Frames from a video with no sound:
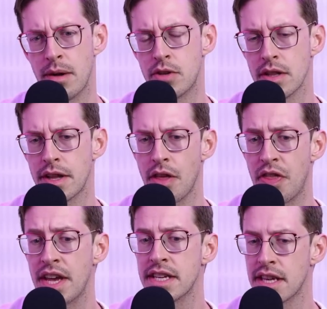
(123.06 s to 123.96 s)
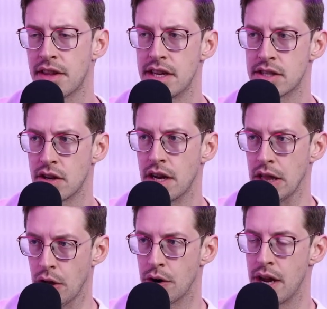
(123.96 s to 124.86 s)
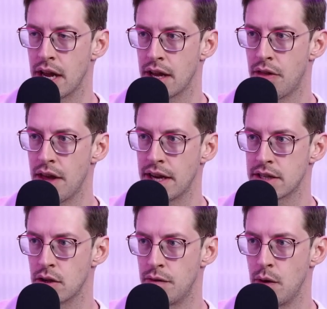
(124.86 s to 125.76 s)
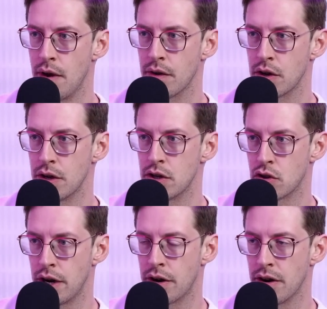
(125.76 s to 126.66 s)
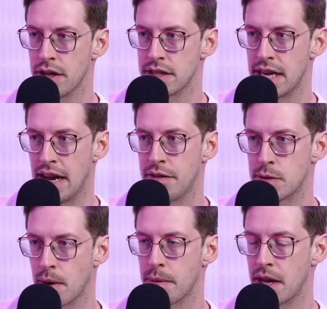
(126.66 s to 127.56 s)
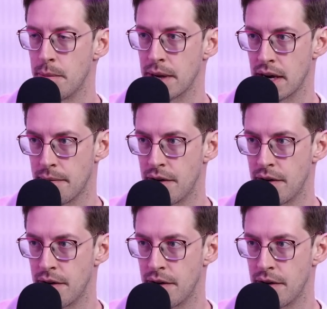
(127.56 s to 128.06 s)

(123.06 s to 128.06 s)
I'm sure. Like the thing is, I think he's good at learning things. So if you have a good trainer on staff, he's probably going to pick it up